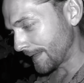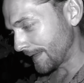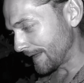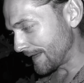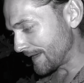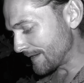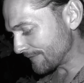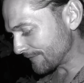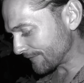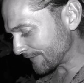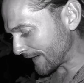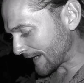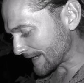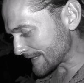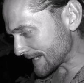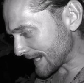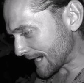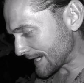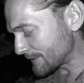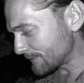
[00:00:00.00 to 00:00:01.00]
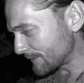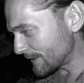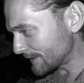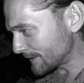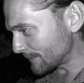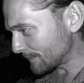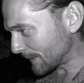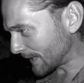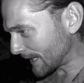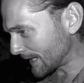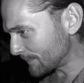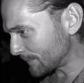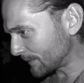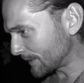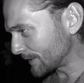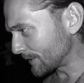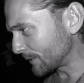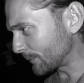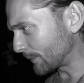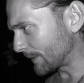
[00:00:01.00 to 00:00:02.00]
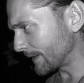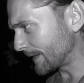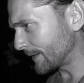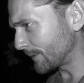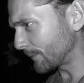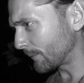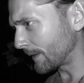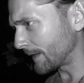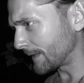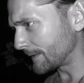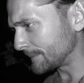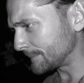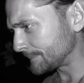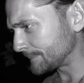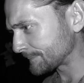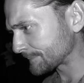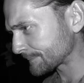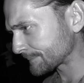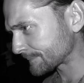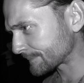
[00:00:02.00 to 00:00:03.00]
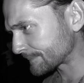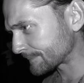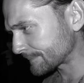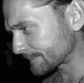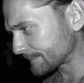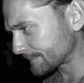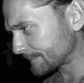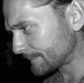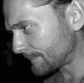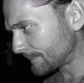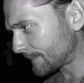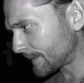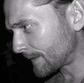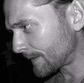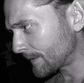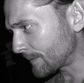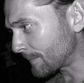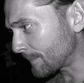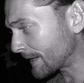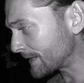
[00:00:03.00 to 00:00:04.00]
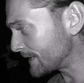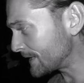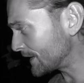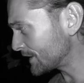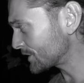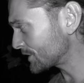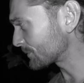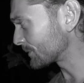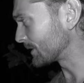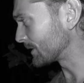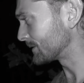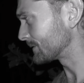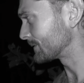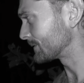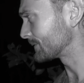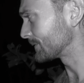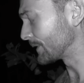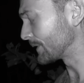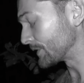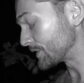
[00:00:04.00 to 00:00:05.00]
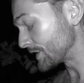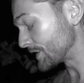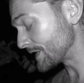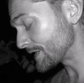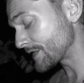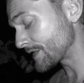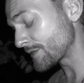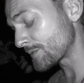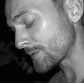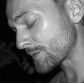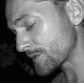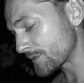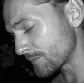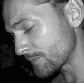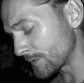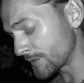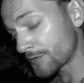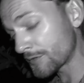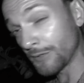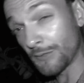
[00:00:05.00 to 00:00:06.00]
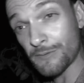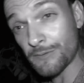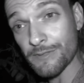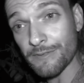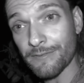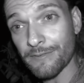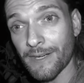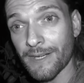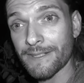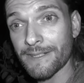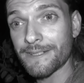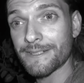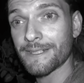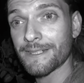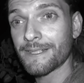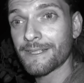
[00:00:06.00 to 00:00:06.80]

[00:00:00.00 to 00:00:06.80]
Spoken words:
If, as I read the Bible in a way where the man Yeshua, Jesus, was crucified.